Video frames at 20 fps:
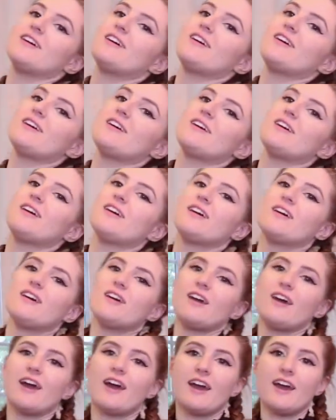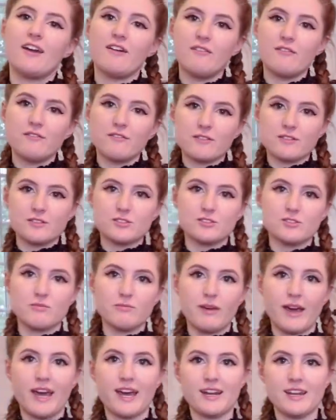Ugh, I have
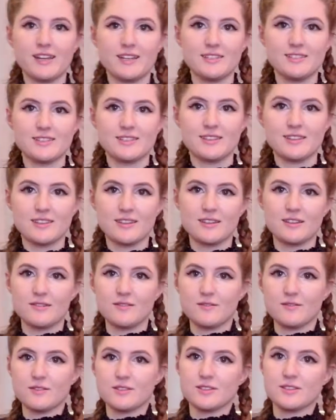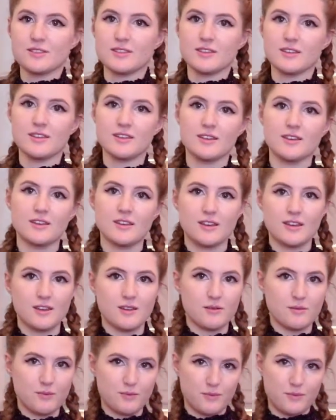dramatic sleeves,
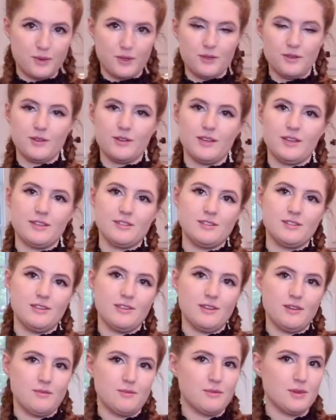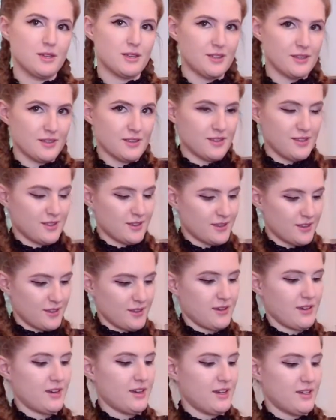but you can't see them because
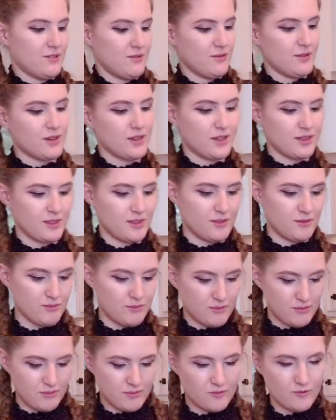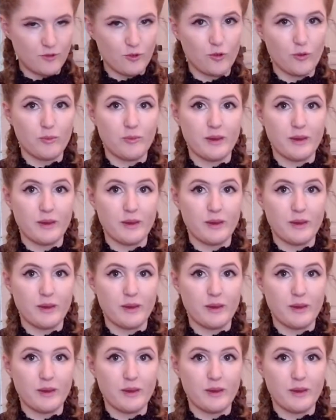I don't wanna get them full